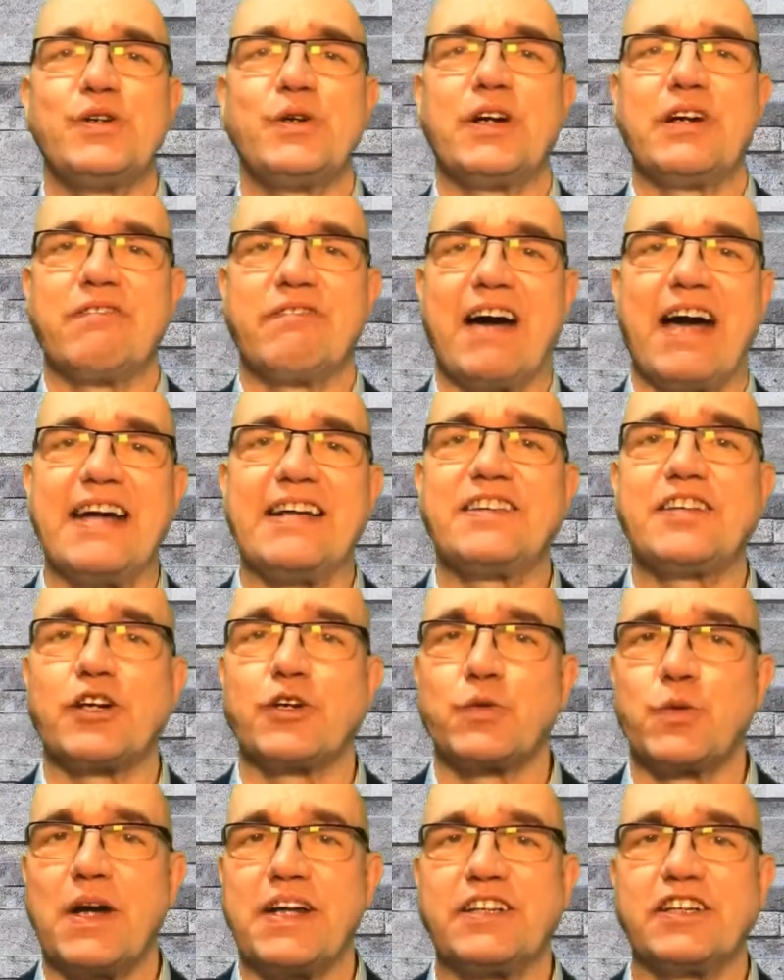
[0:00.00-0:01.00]
you invite, the
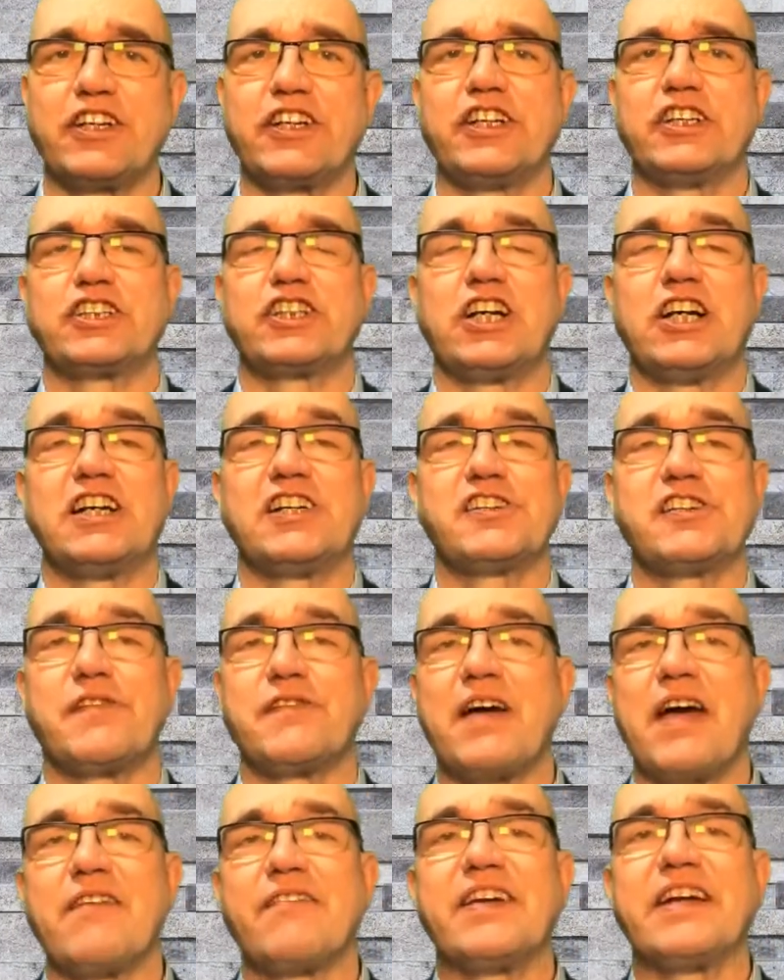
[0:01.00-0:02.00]
greater your chance
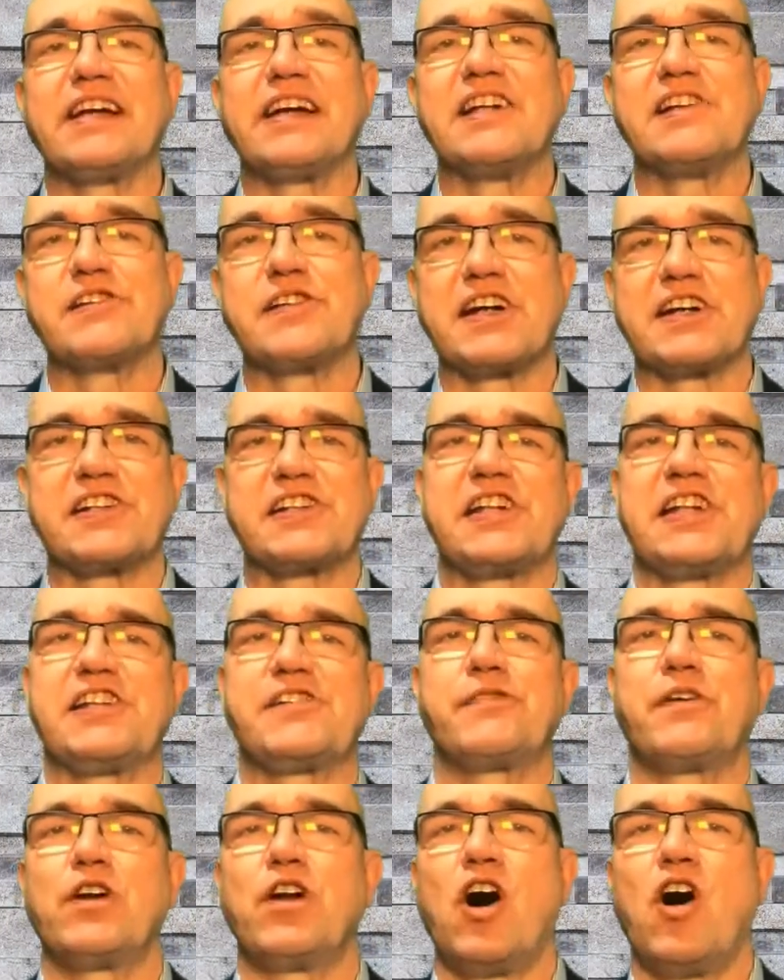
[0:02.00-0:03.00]
of having a
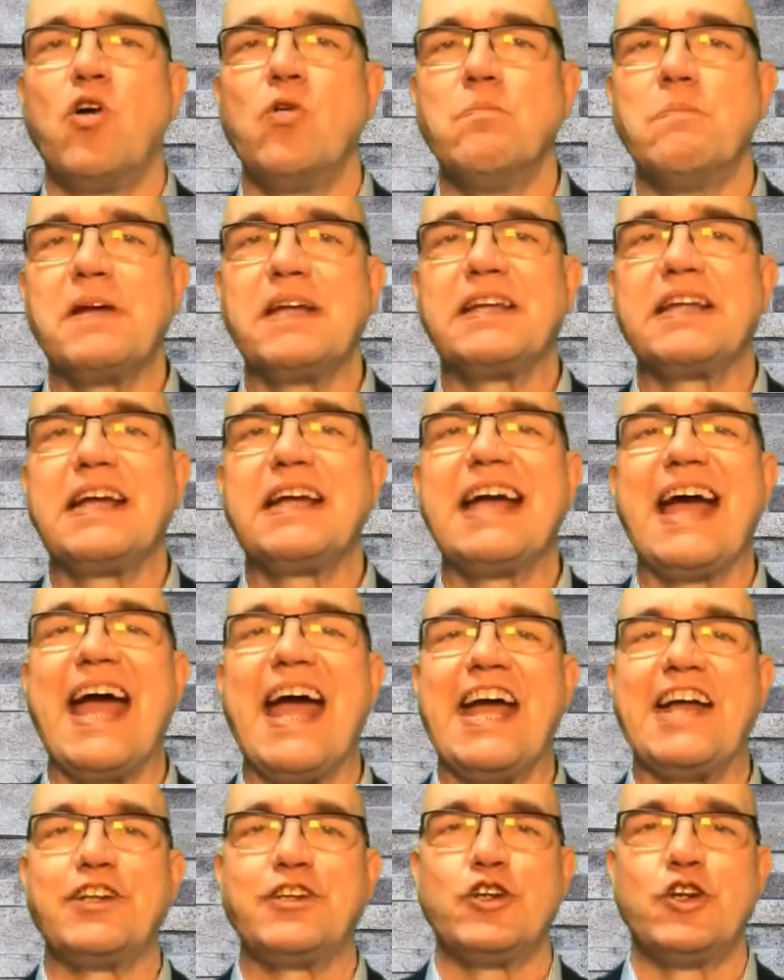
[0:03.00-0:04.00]
successful home meeting
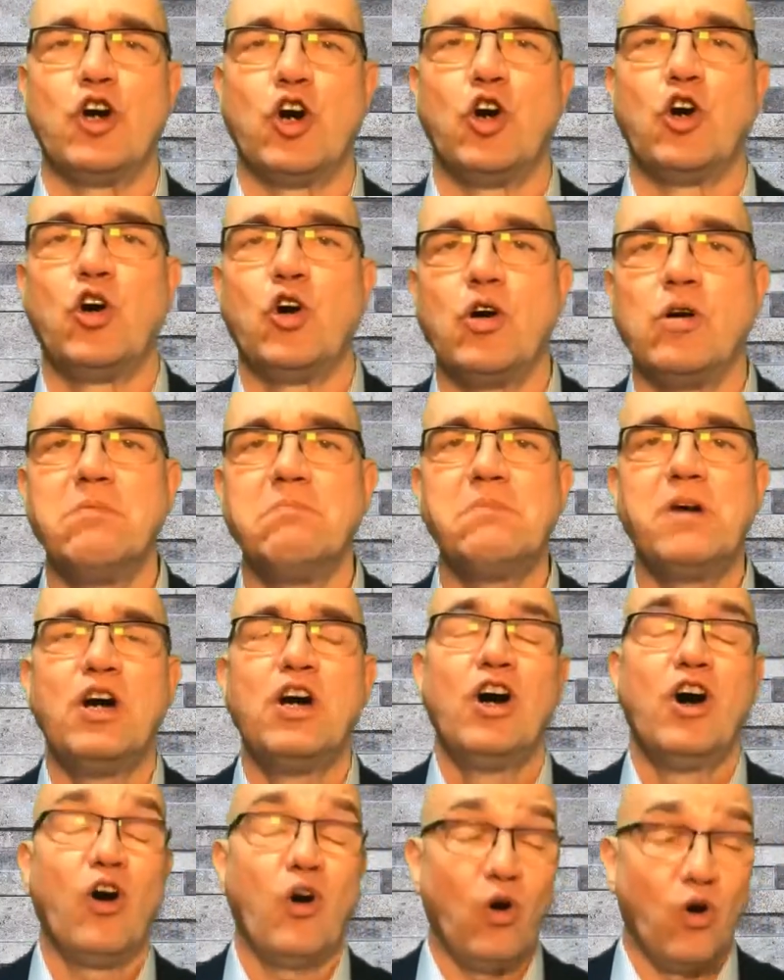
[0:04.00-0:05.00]
at your home
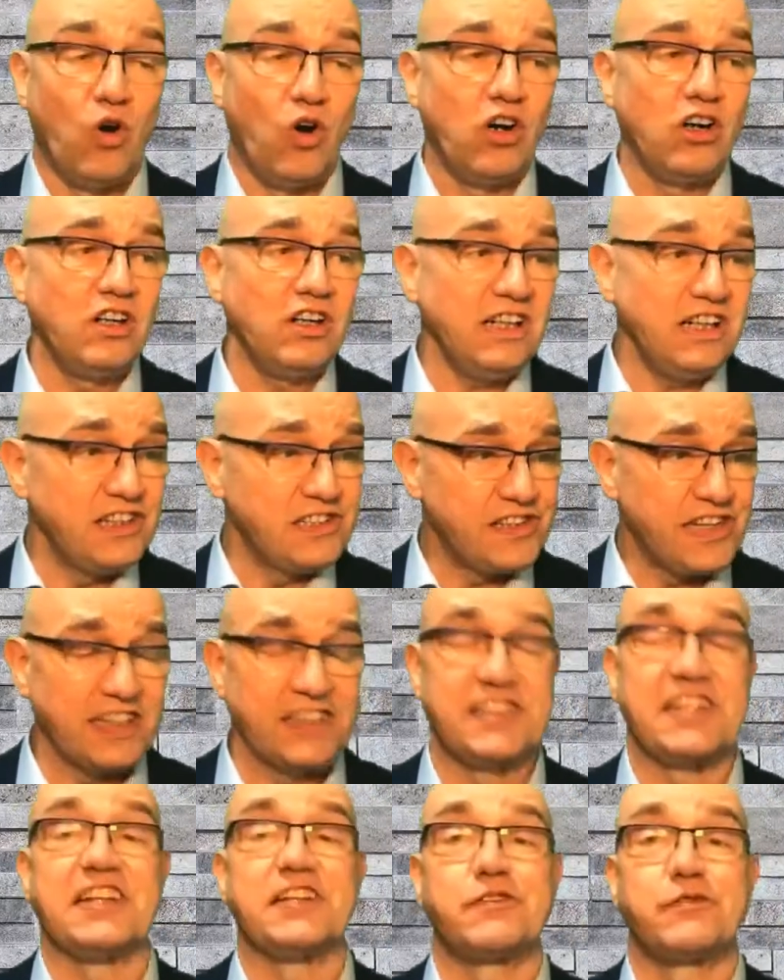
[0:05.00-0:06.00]
or a
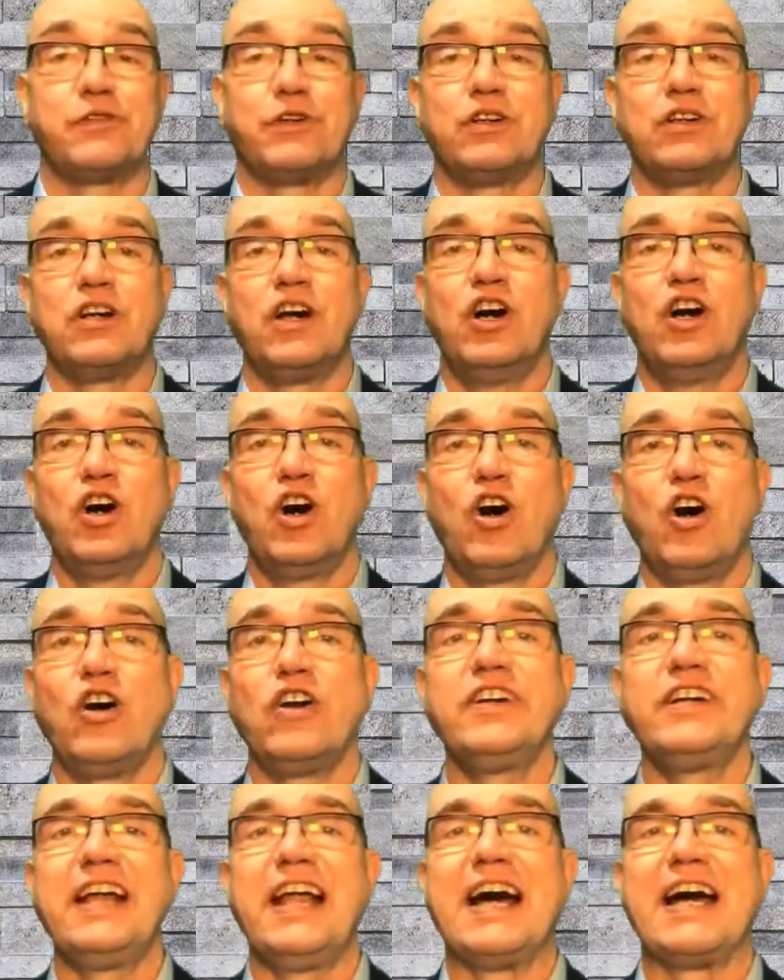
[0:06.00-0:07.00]
successful
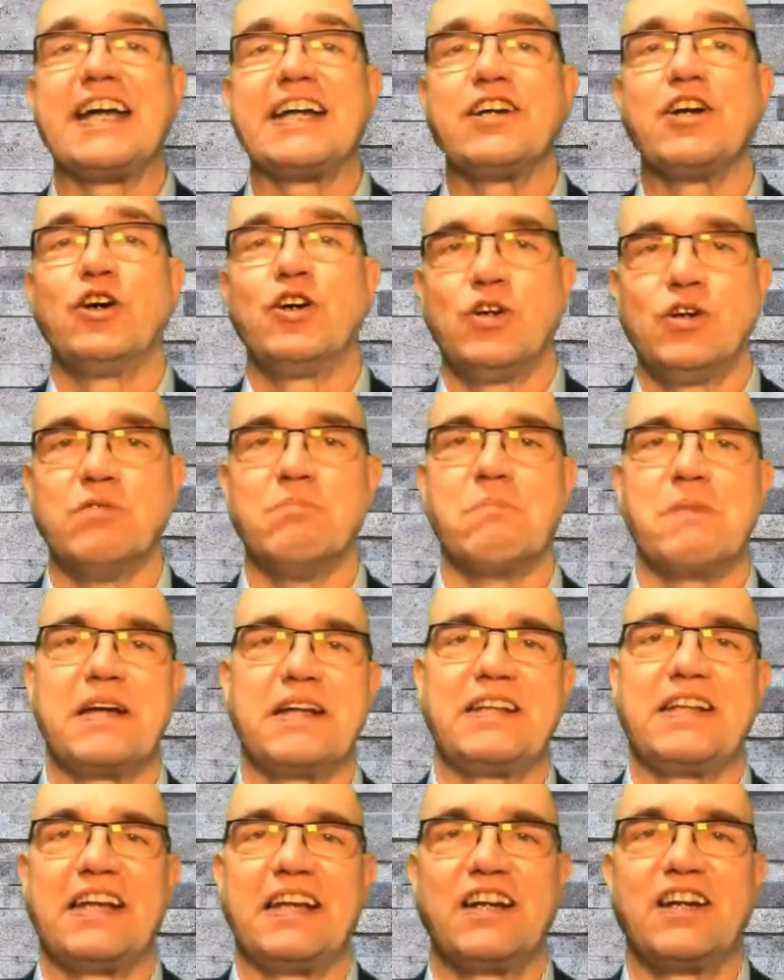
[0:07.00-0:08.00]
online home
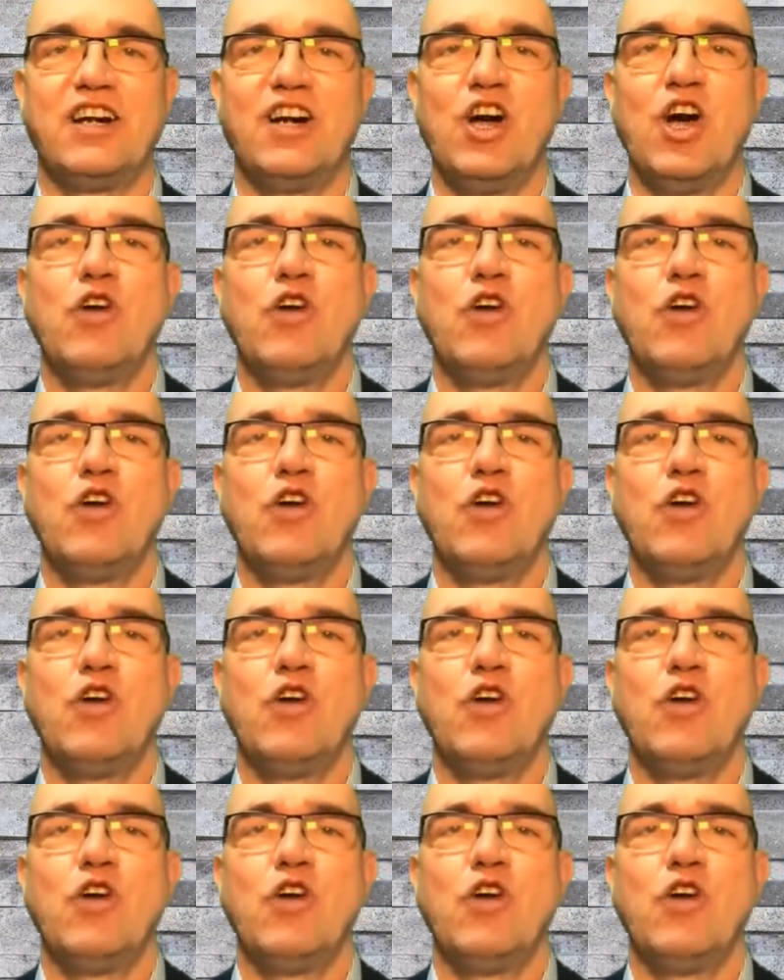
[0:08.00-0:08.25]
meeting.